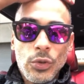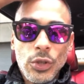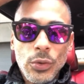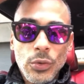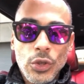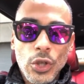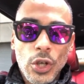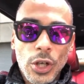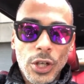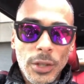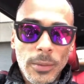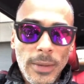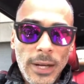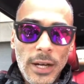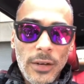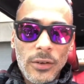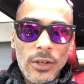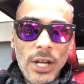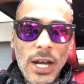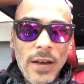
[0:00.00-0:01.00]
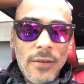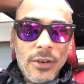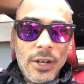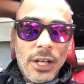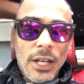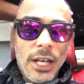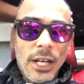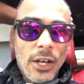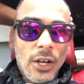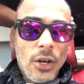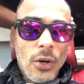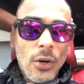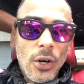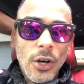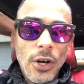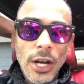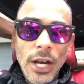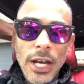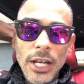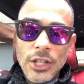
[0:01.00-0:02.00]
She was talking about having to let go
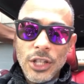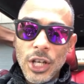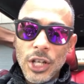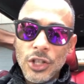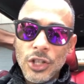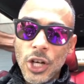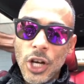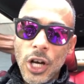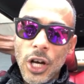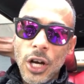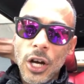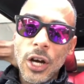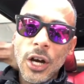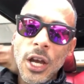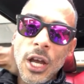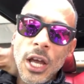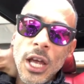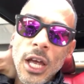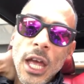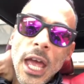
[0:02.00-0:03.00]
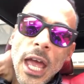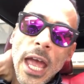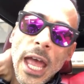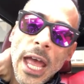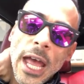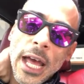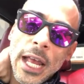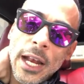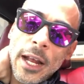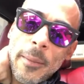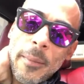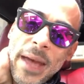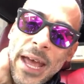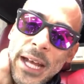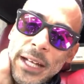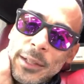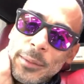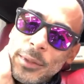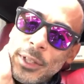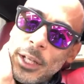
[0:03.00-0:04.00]
her HHR, and
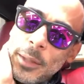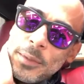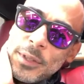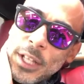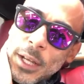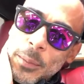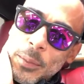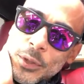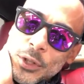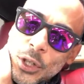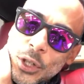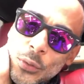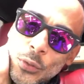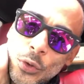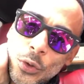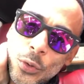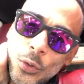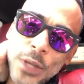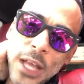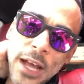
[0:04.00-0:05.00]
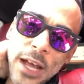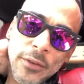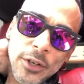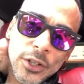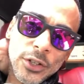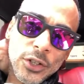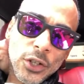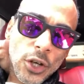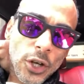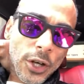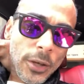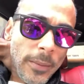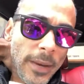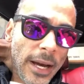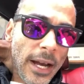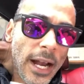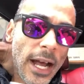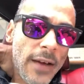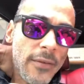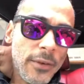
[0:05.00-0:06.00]
Magnum Dubstep was in the room having to talk
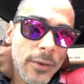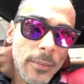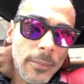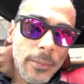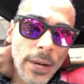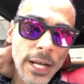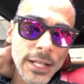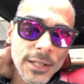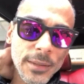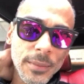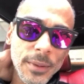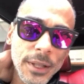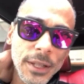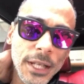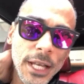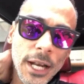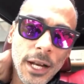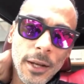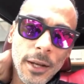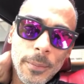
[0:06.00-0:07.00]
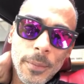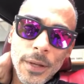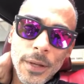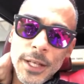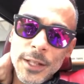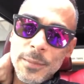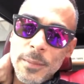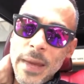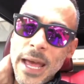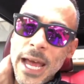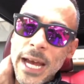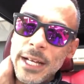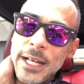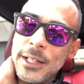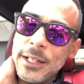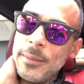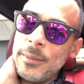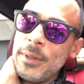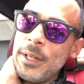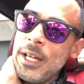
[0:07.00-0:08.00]
about having him possibly let up his
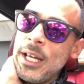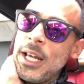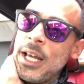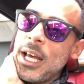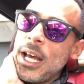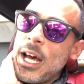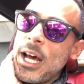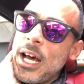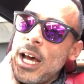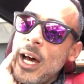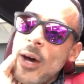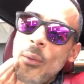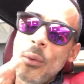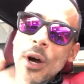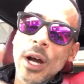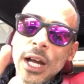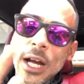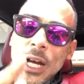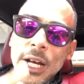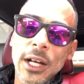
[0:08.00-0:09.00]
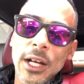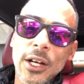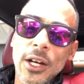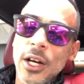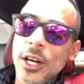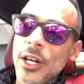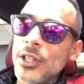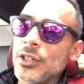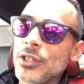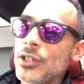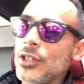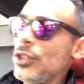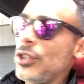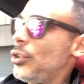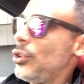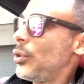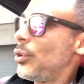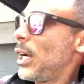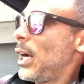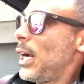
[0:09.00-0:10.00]
Magnum. What kind of cars do
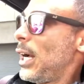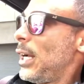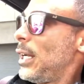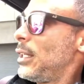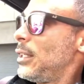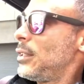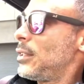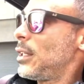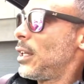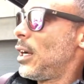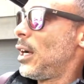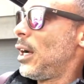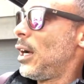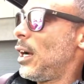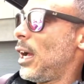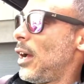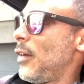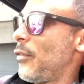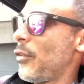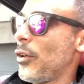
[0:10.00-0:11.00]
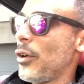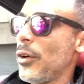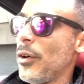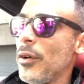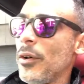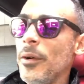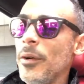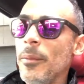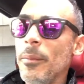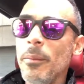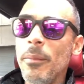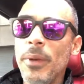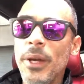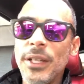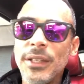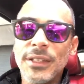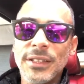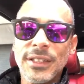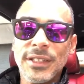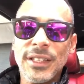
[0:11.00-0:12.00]
you guys ever
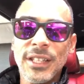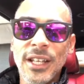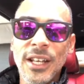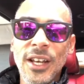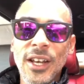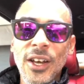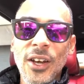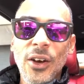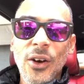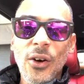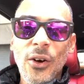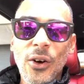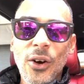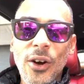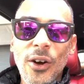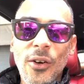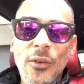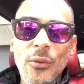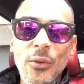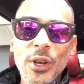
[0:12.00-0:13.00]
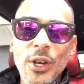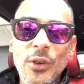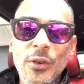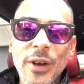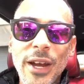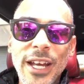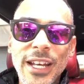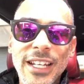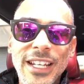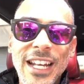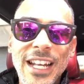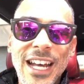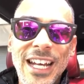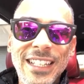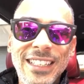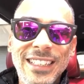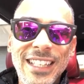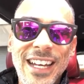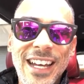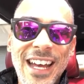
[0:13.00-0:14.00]
miss or regret
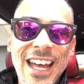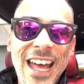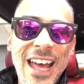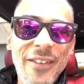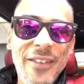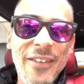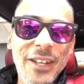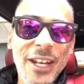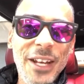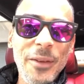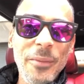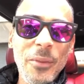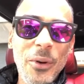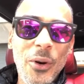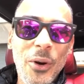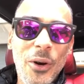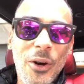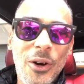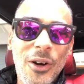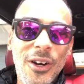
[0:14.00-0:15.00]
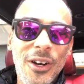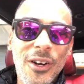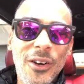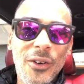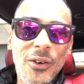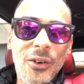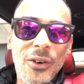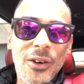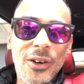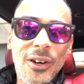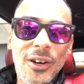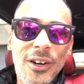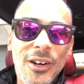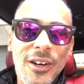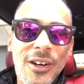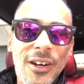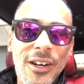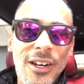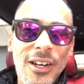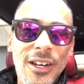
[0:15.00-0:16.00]
not having anymore,
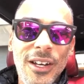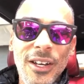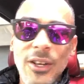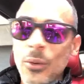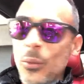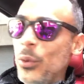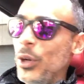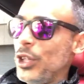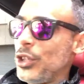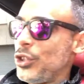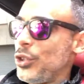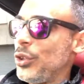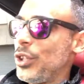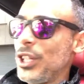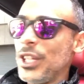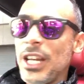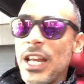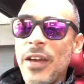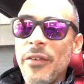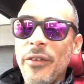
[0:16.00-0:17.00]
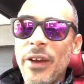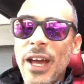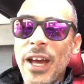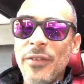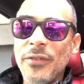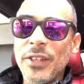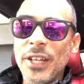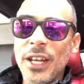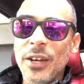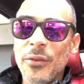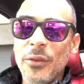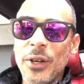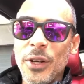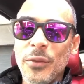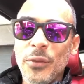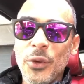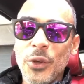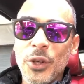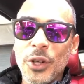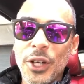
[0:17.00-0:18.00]
or wish you didn't ever have to get rid
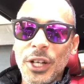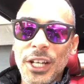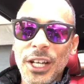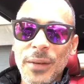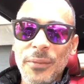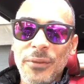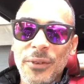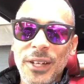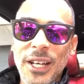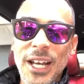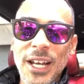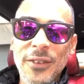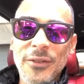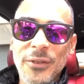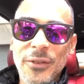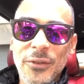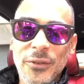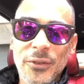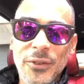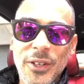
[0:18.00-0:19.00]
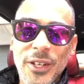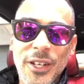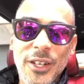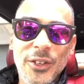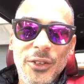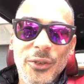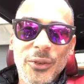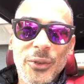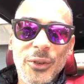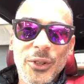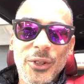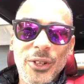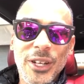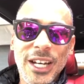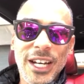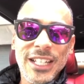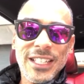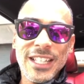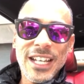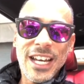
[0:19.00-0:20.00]
of, you could have kept for life? If you
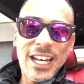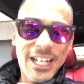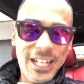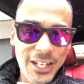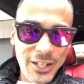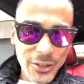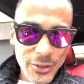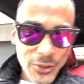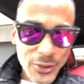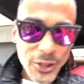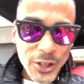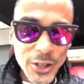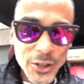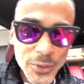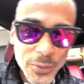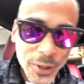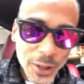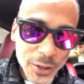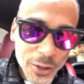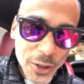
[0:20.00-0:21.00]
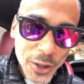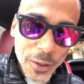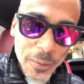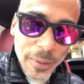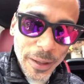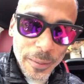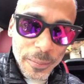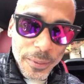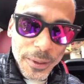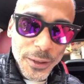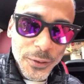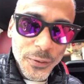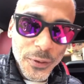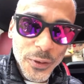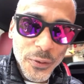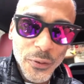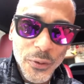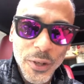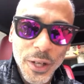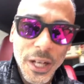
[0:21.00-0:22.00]
guys got any of those cars you want to talk about, please feel
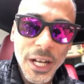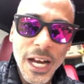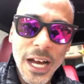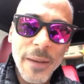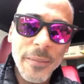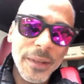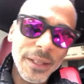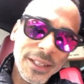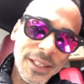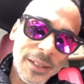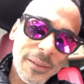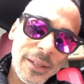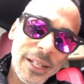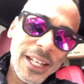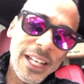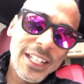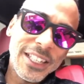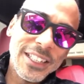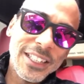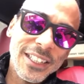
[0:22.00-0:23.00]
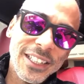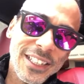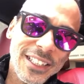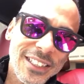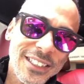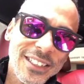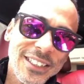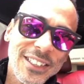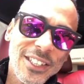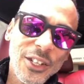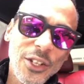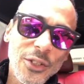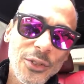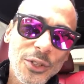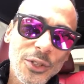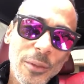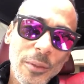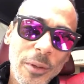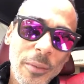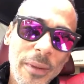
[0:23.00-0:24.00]
free to comment them. I'd like to know
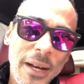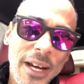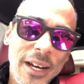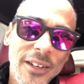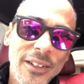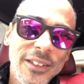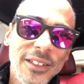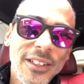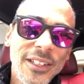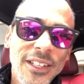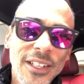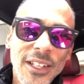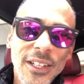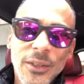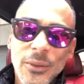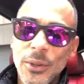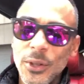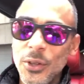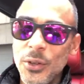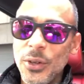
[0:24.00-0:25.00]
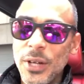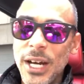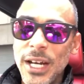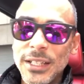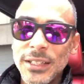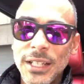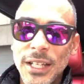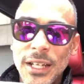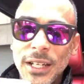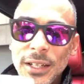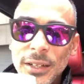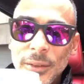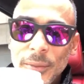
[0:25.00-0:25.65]
something about what you guys like.